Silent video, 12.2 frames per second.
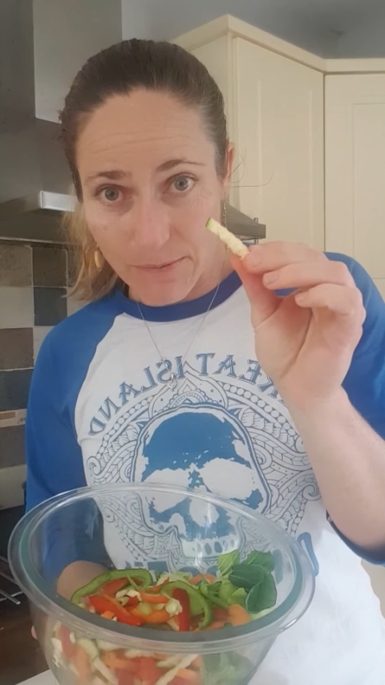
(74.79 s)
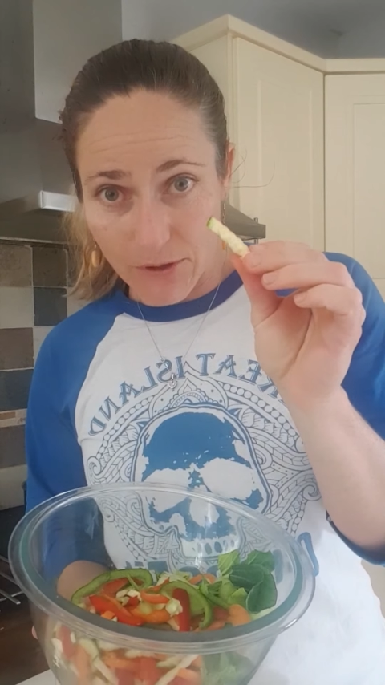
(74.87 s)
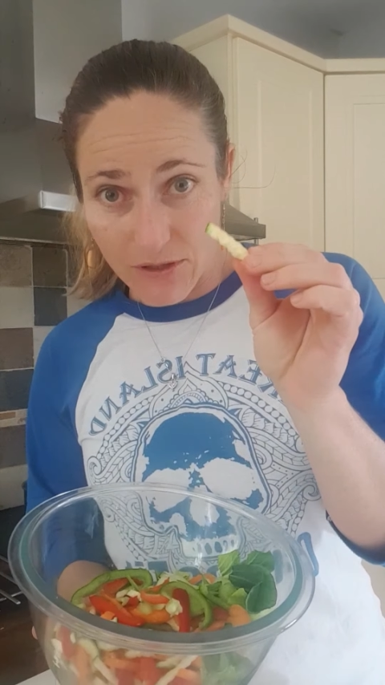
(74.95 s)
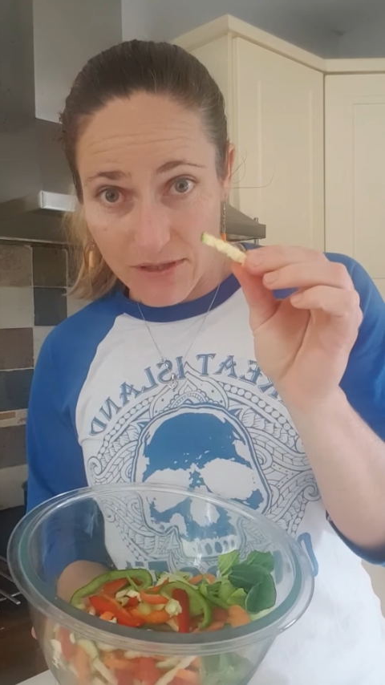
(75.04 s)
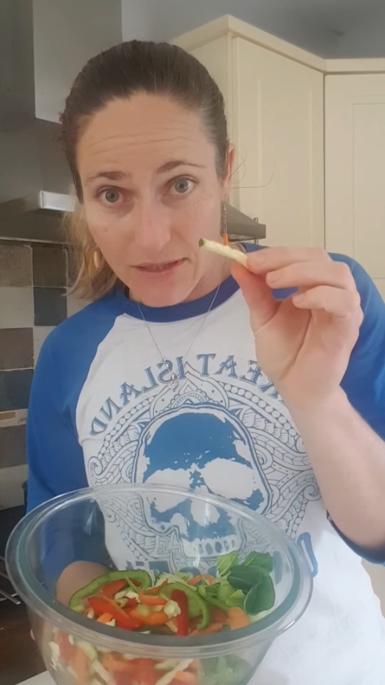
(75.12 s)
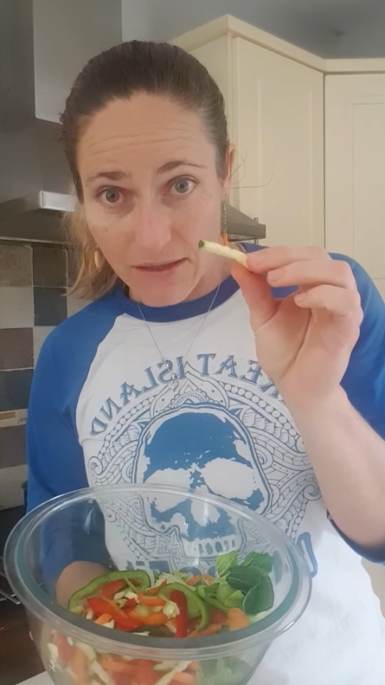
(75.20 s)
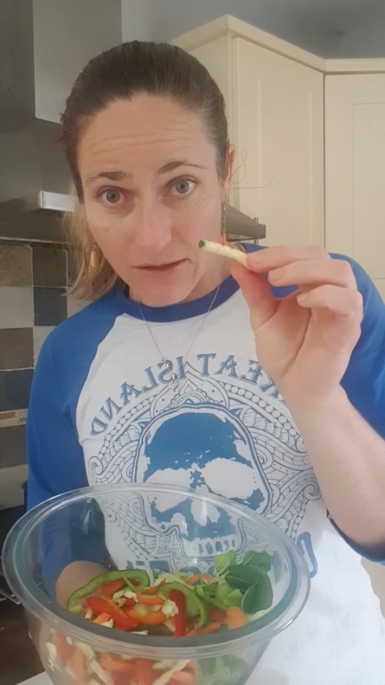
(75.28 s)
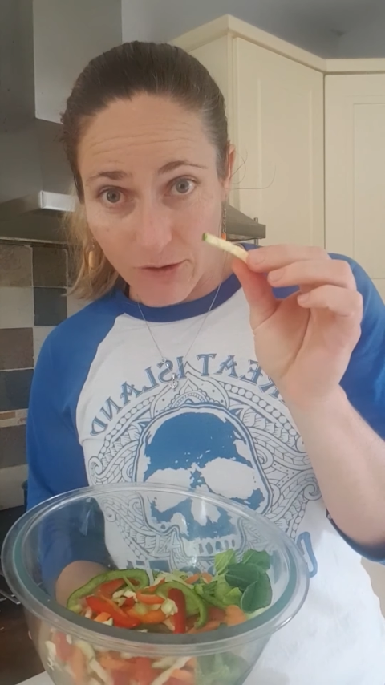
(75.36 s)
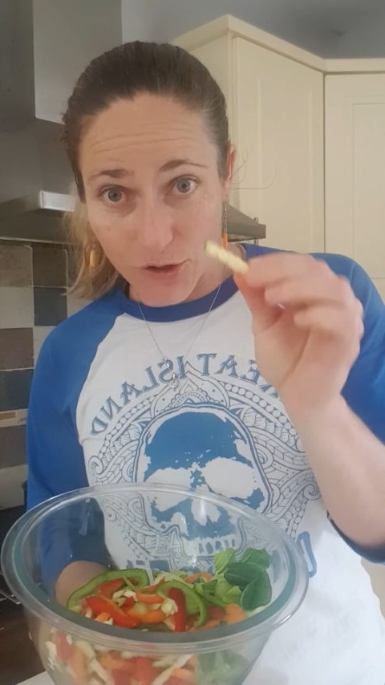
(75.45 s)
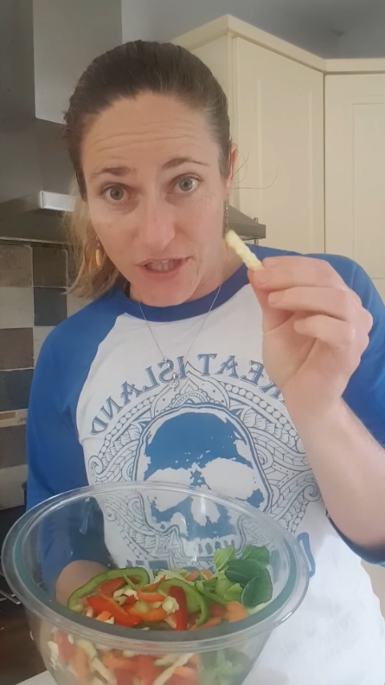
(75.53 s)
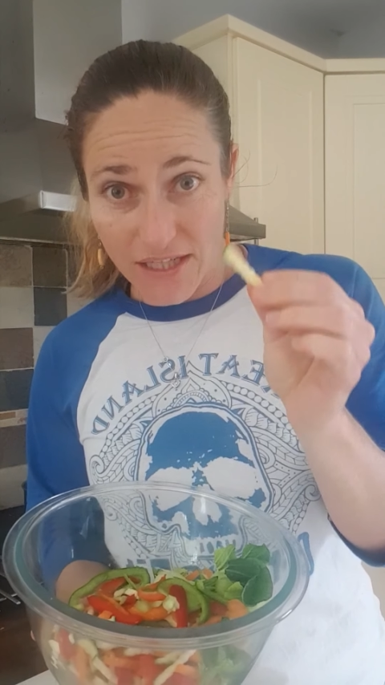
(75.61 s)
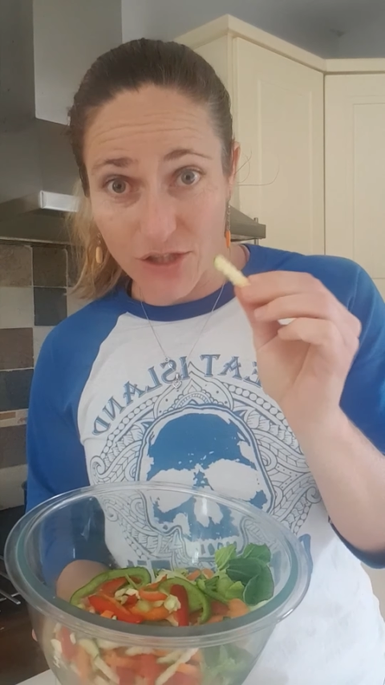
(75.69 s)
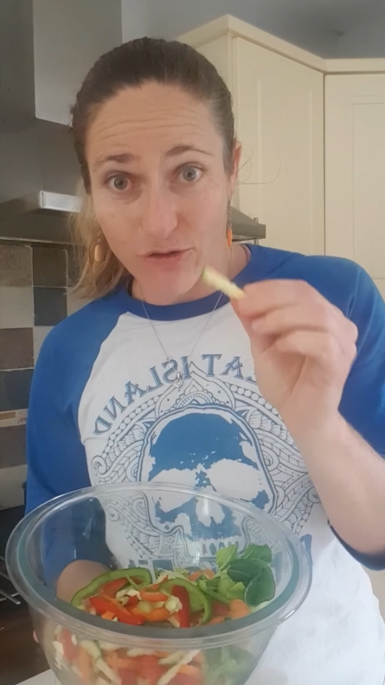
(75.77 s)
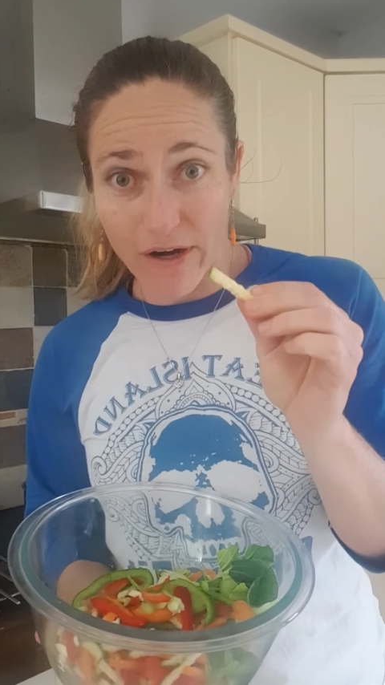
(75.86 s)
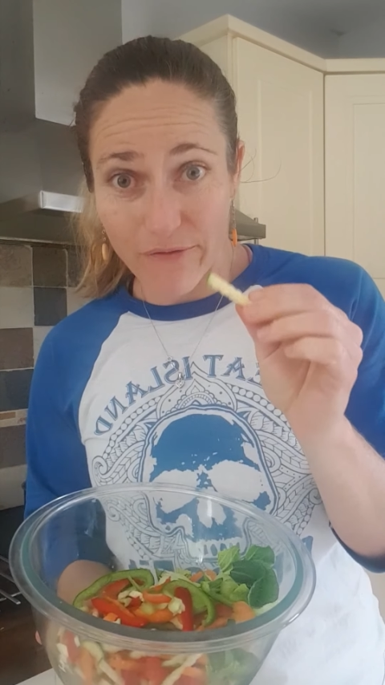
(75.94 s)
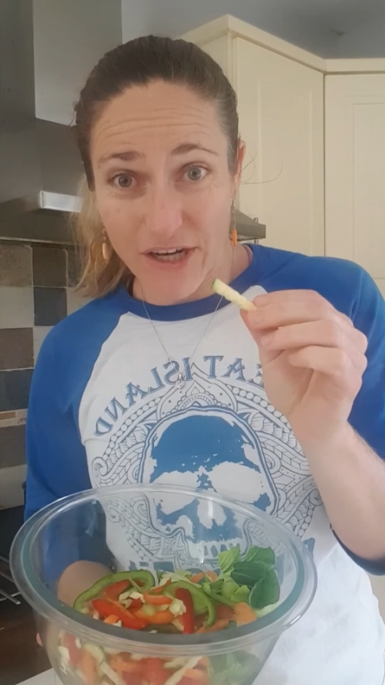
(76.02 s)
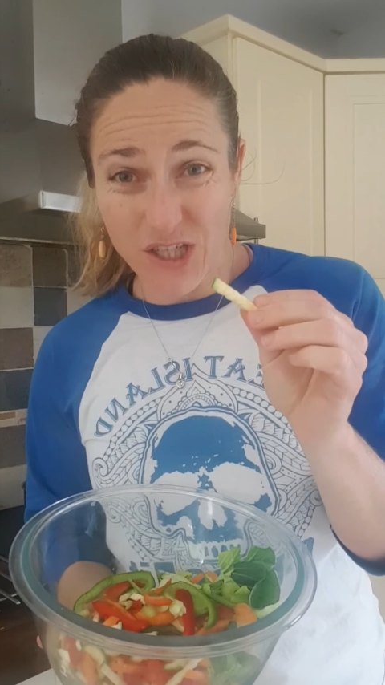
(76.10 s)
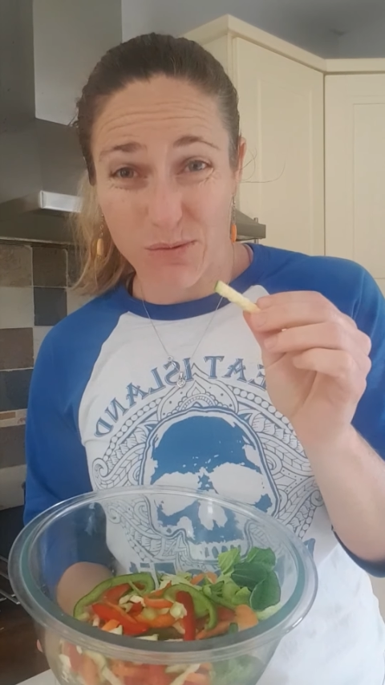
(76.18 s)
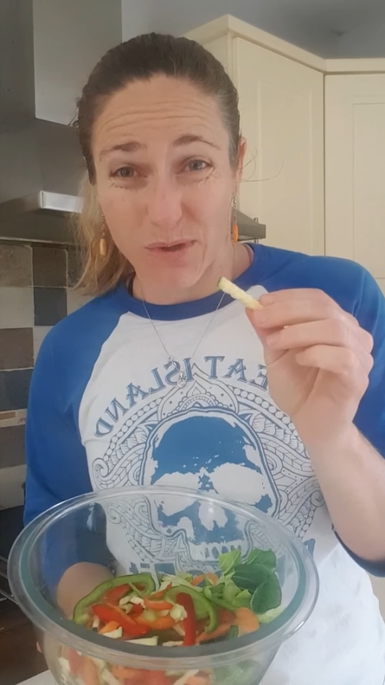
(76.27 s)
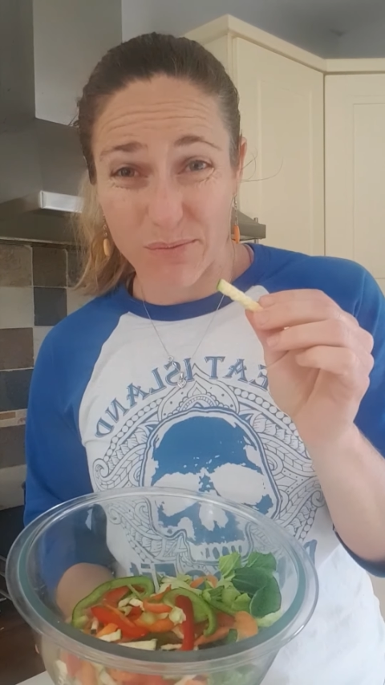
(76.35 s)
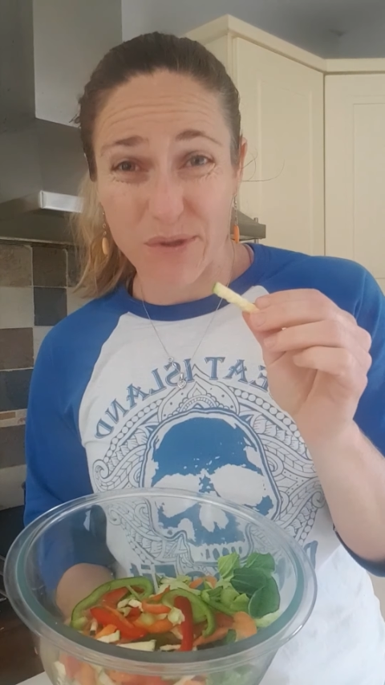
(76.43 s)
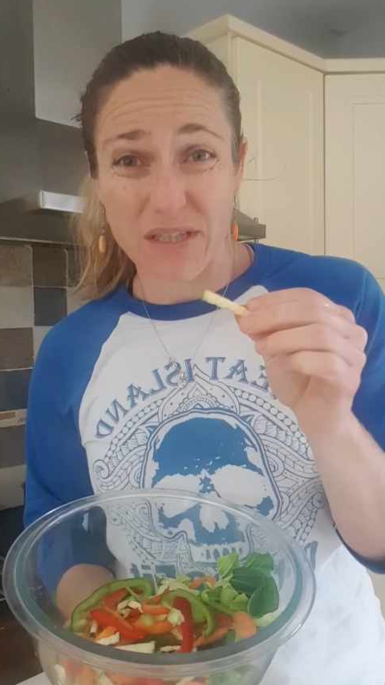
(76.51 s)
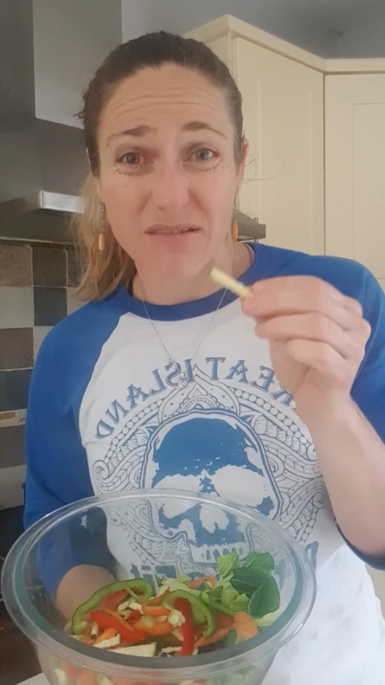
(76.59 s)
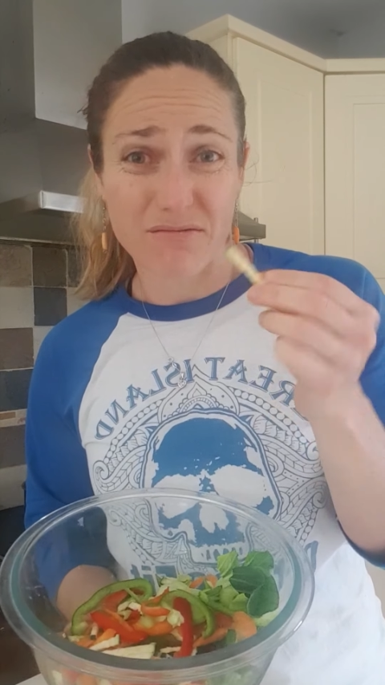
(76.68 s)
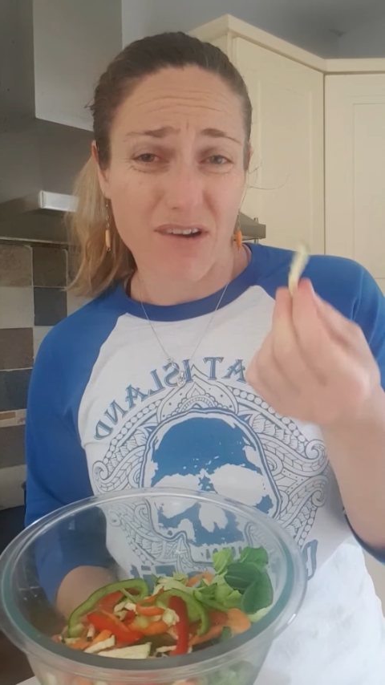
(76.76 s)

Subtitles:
because courgette's a great vegetable, but